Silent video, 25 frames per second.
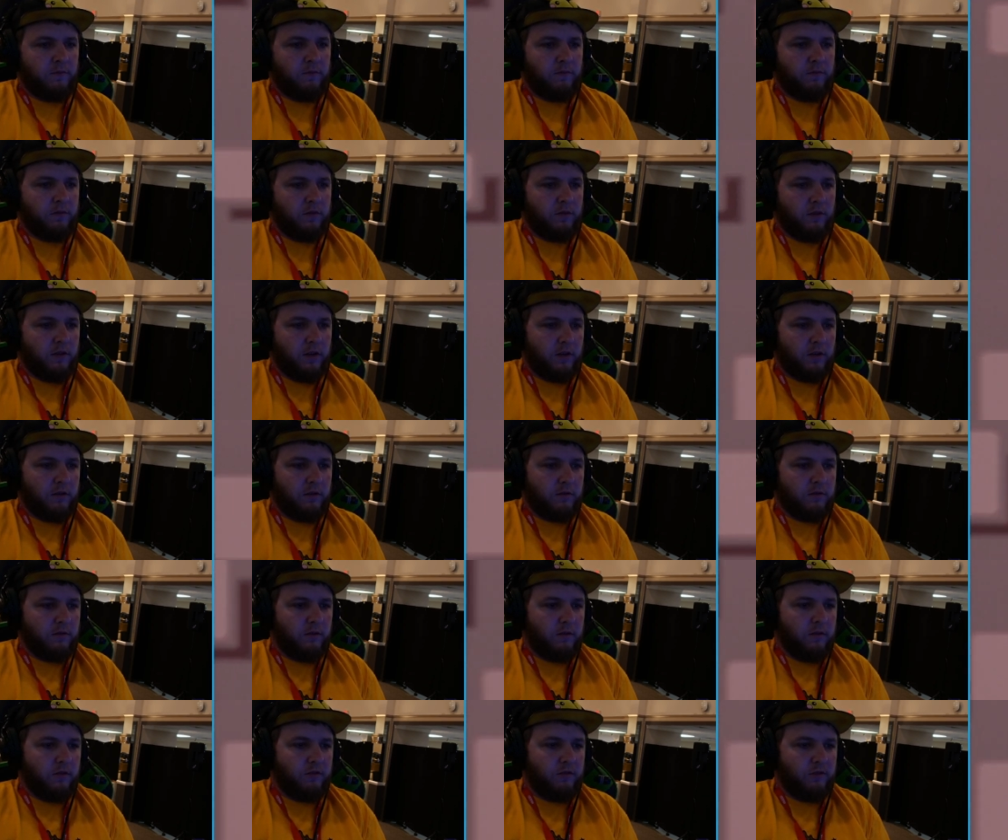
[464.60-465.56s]
Like,
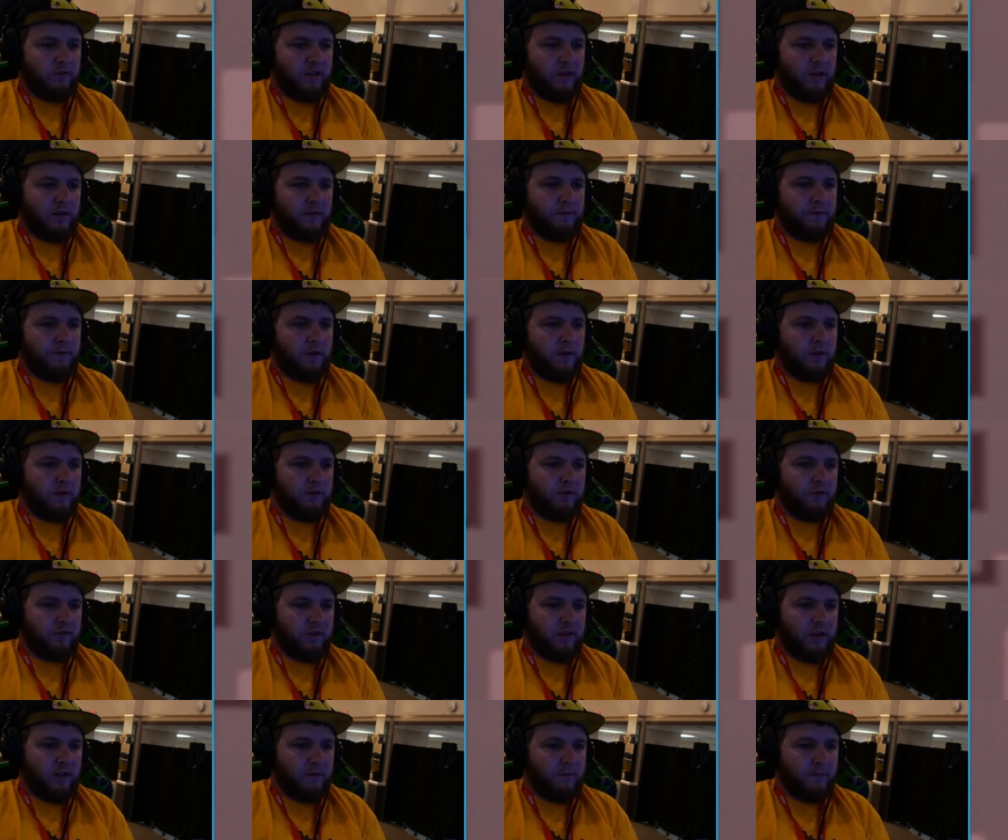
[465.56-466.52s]
it's just kind of fun to just
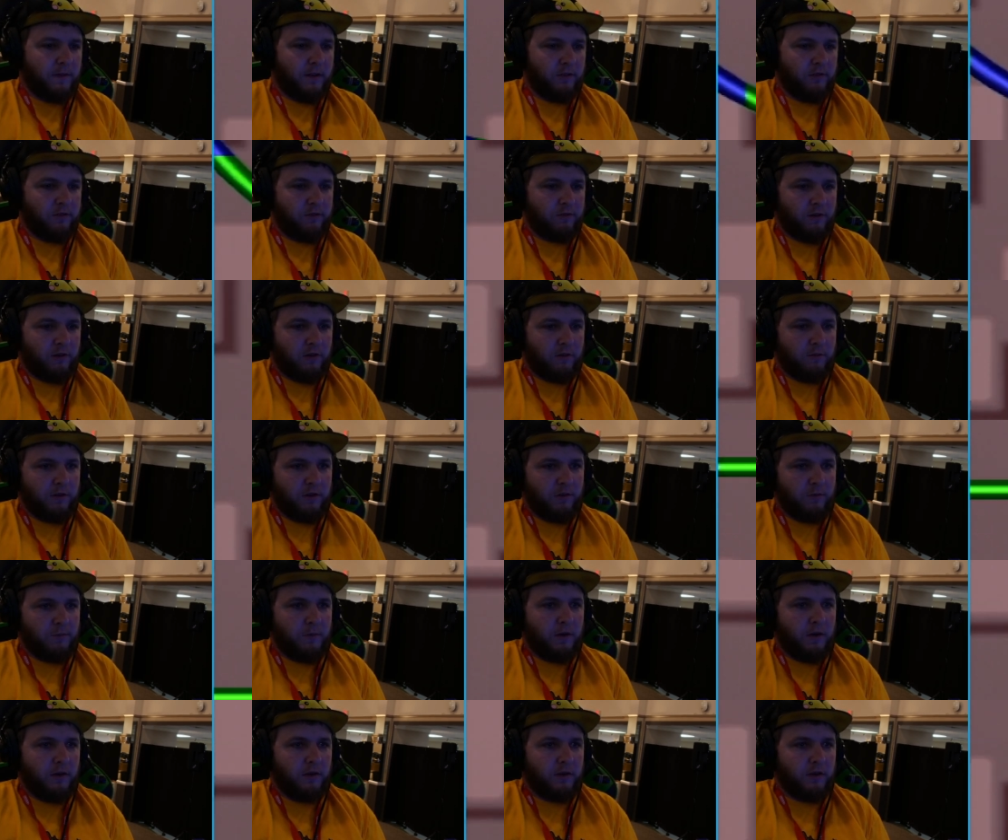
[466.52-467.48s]
kind of mess around with these
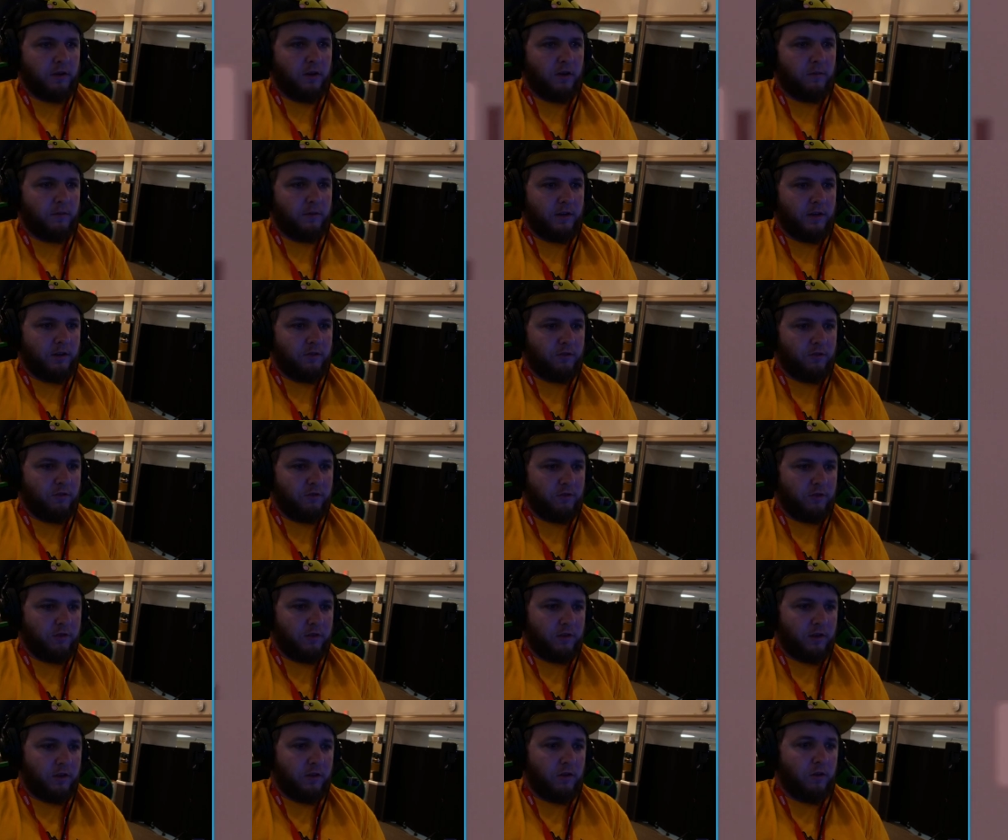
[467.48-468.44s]
button combinations. You
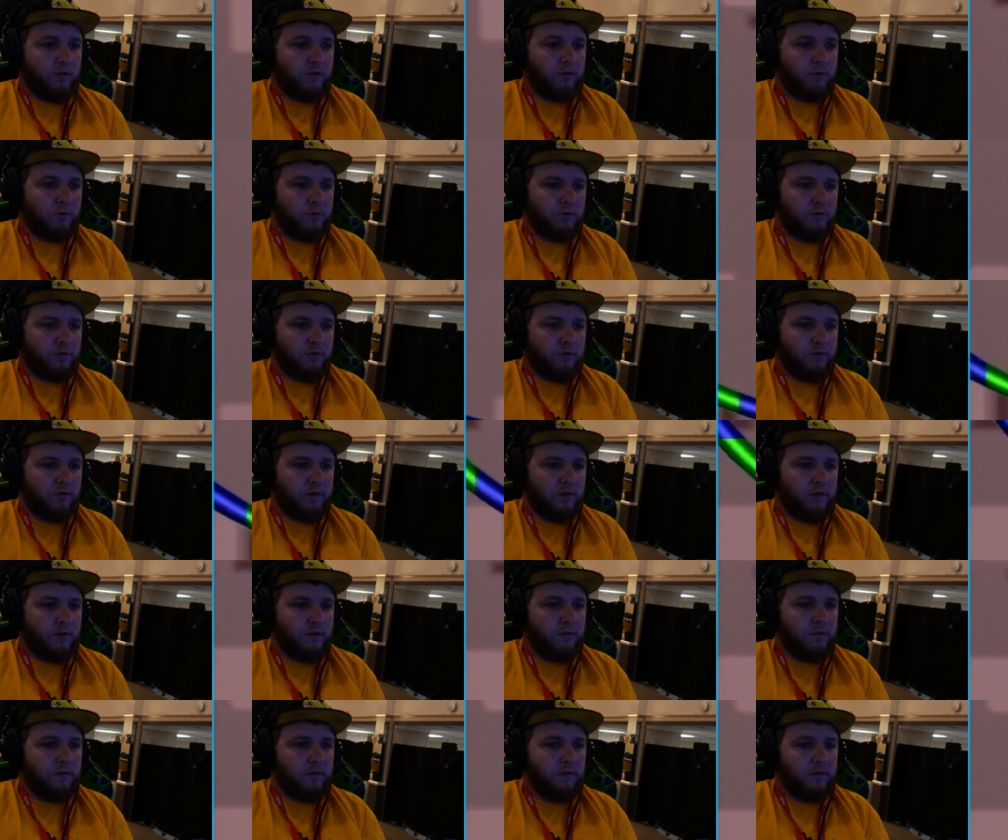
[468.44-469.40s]
can get all sorts of
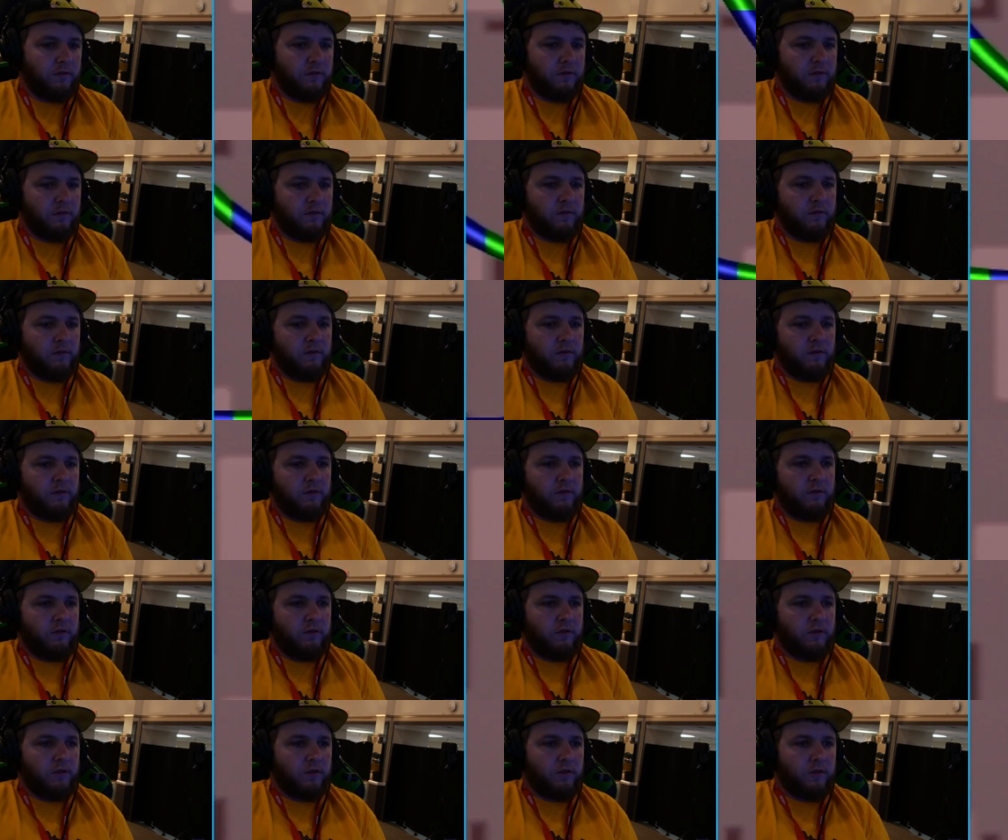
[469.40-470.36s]
stuff.
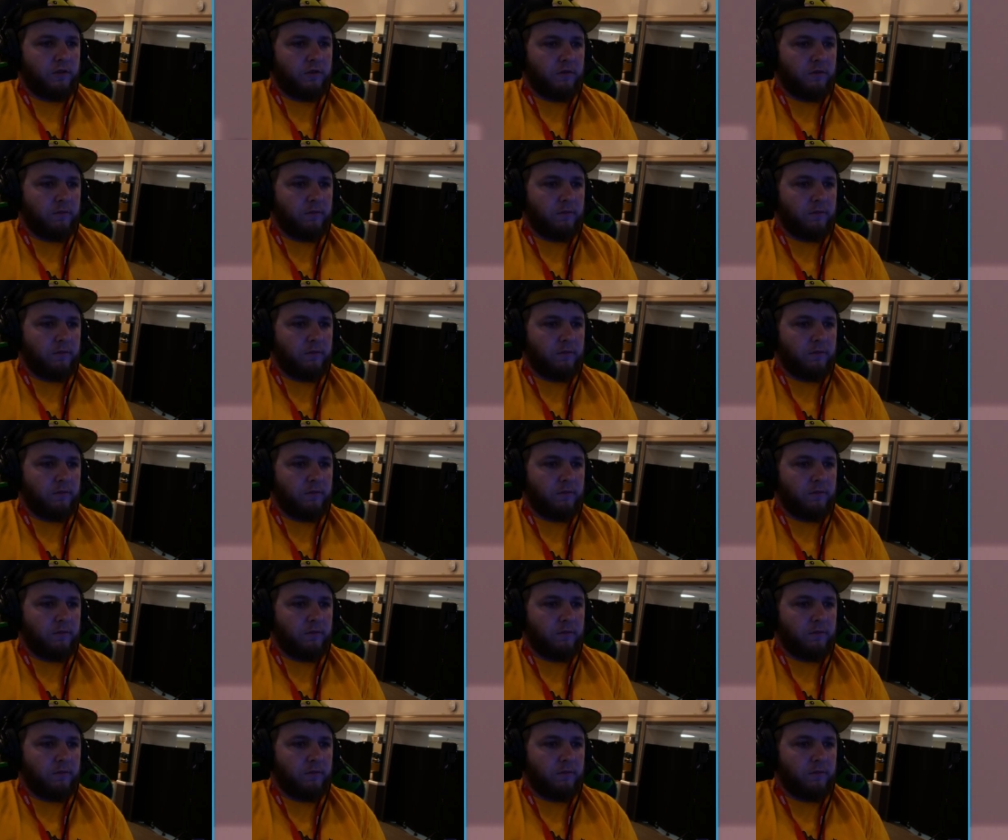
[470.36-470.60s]
So,